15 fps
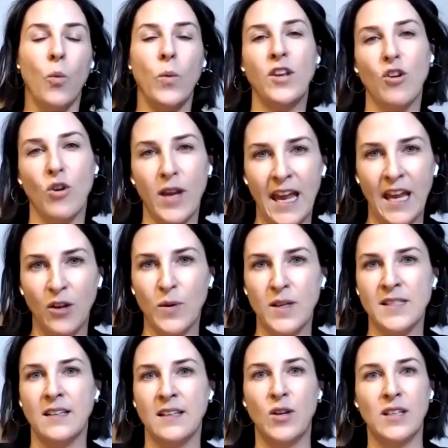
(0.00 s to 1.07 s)
with your
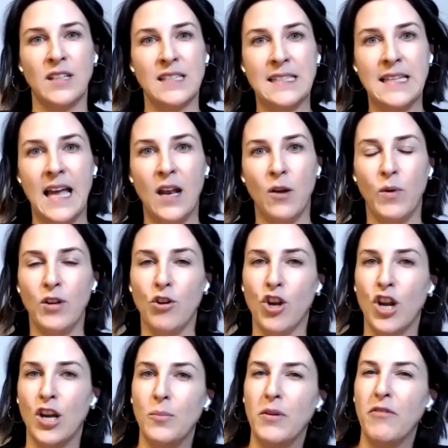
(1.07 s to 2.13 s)
gateways to understand whether you're
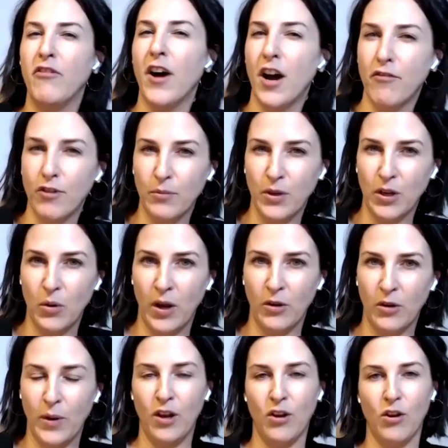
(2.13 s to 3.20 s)
going to be far from the
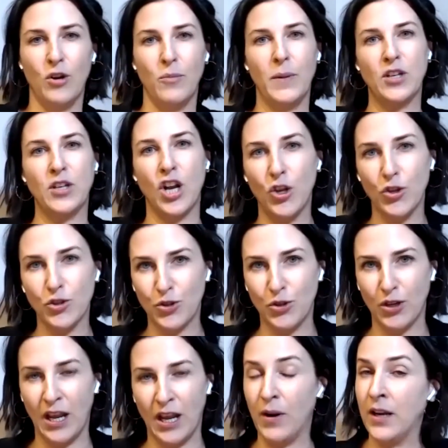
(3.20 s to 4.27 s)
gateway or going to be close to
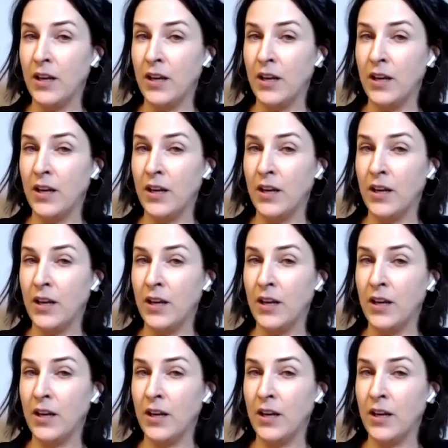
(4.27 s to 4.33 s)
the gateway.